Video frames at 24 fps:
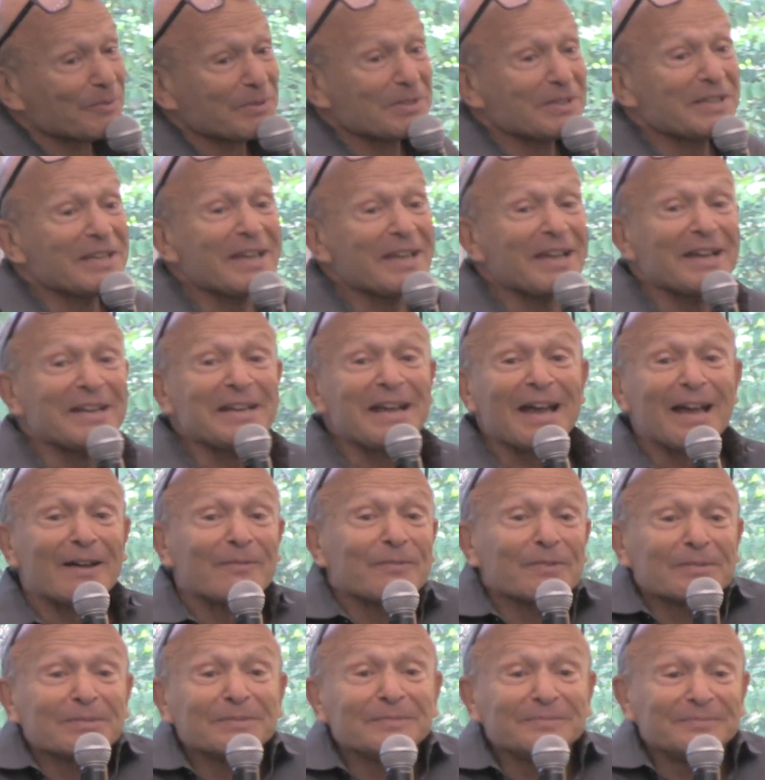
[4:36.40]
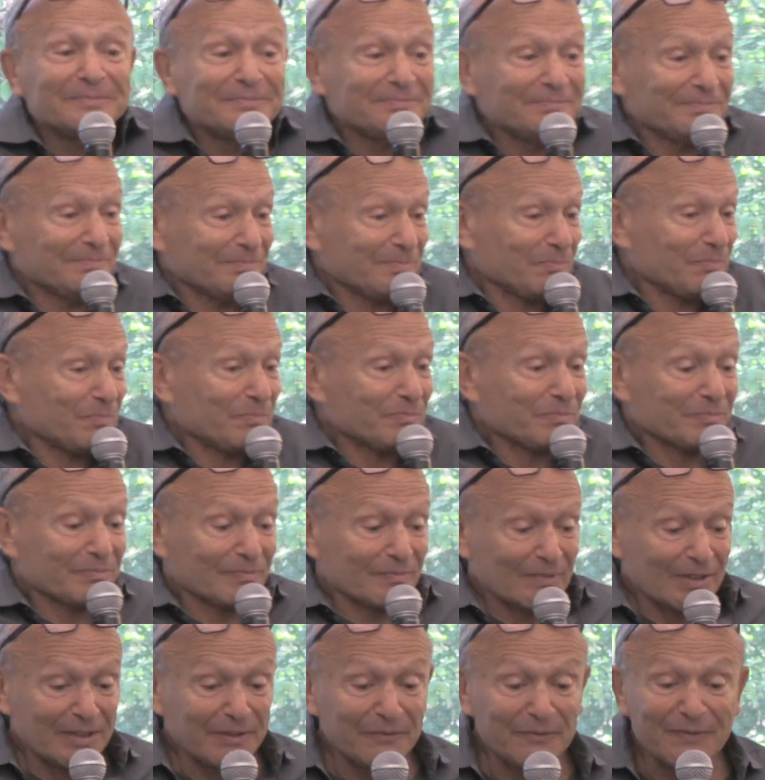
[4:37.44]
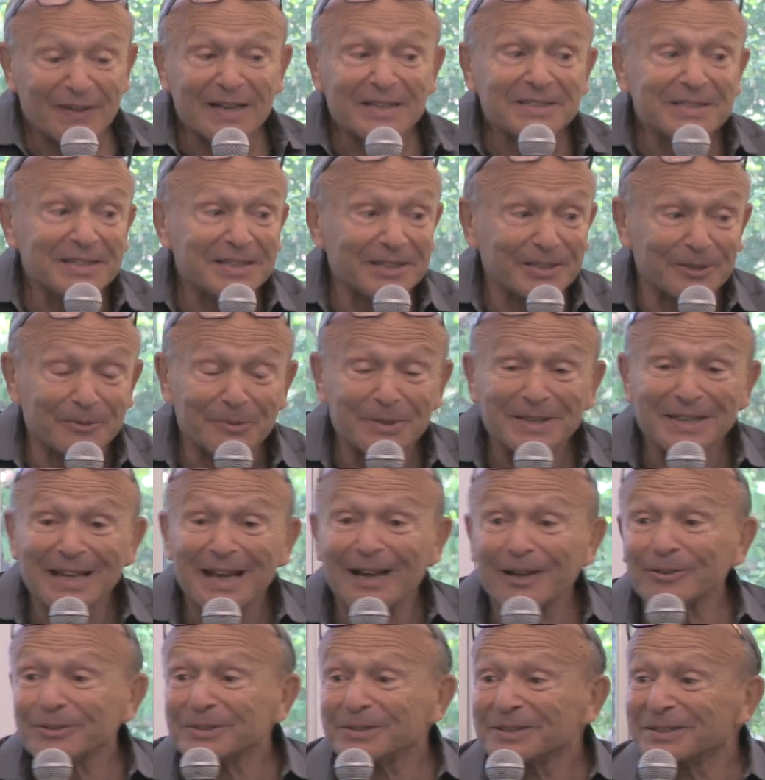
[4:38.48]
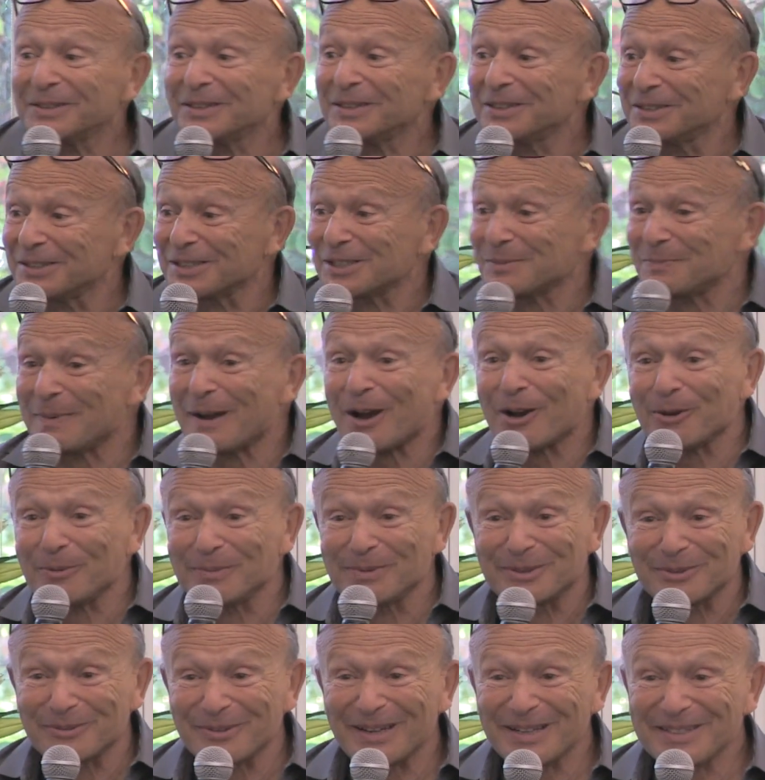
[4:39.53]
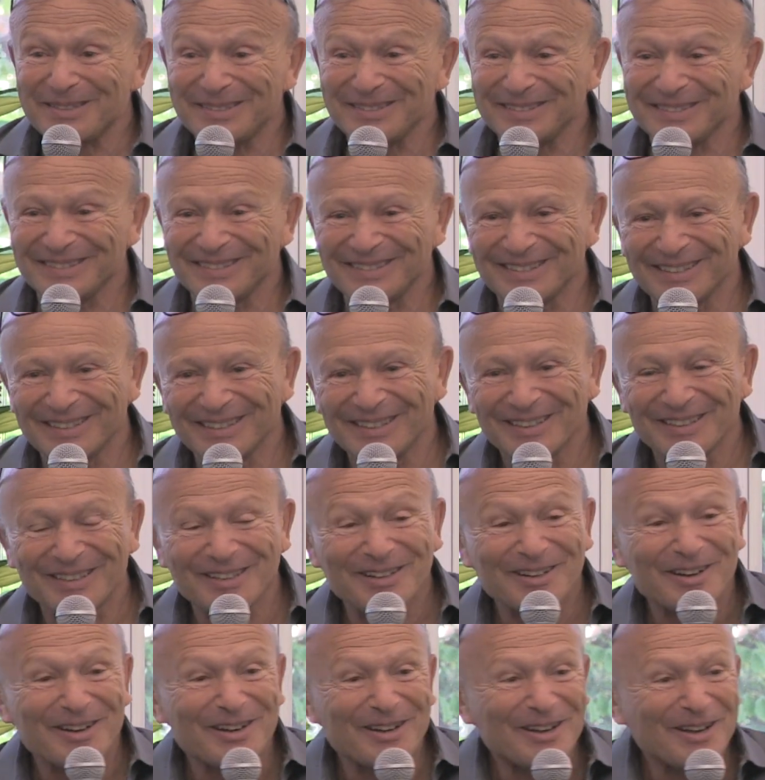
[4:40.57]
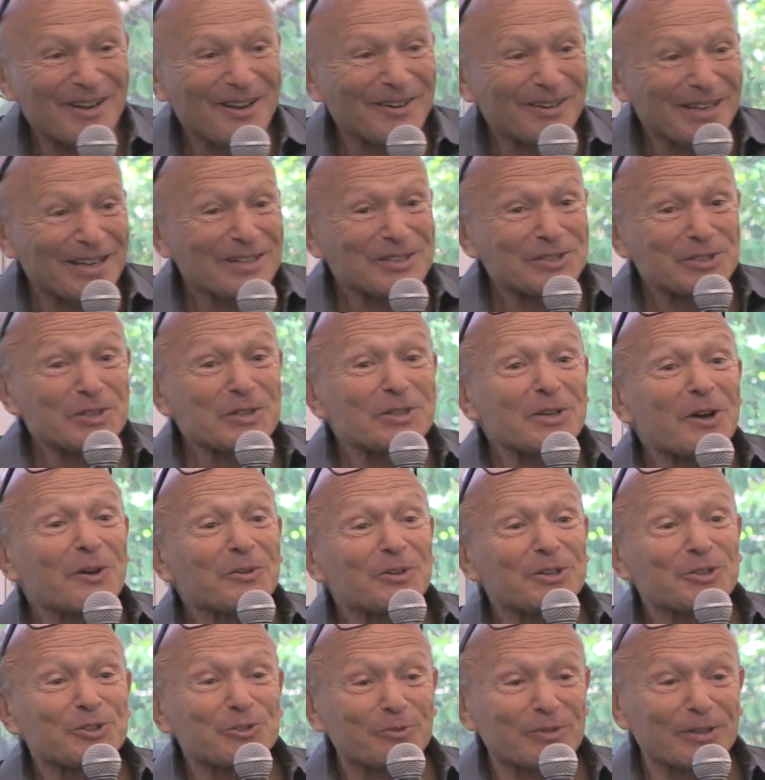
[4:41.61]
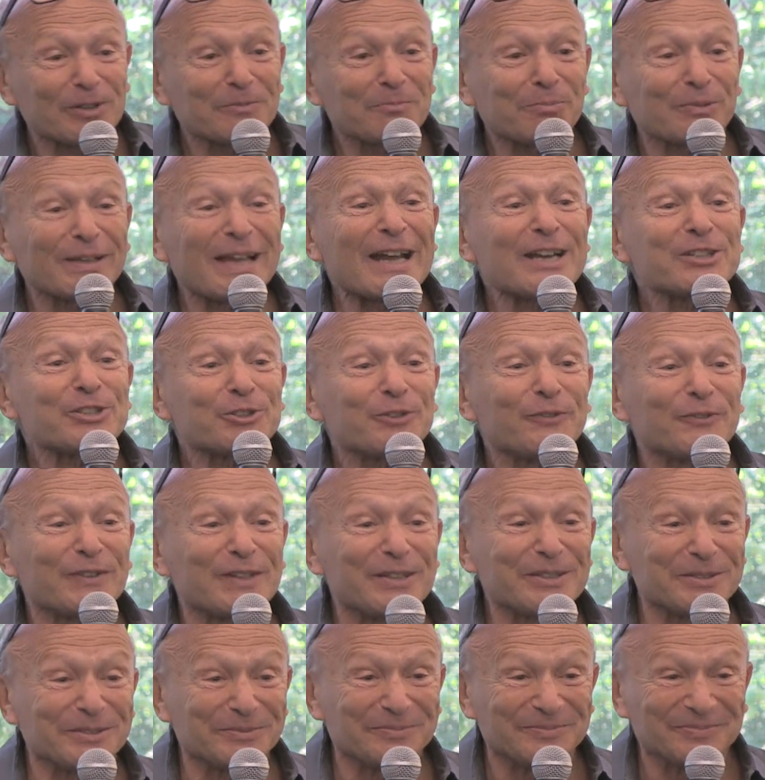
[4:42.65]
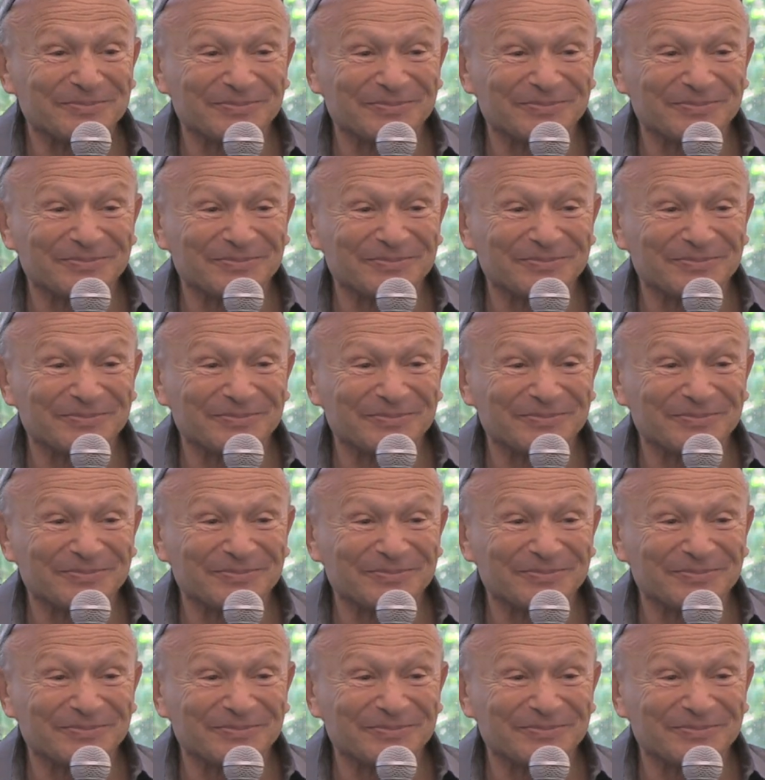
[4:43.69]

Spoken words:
You can't have an event here without an experiment, right? Okay, so you know the drill. Plant your feet.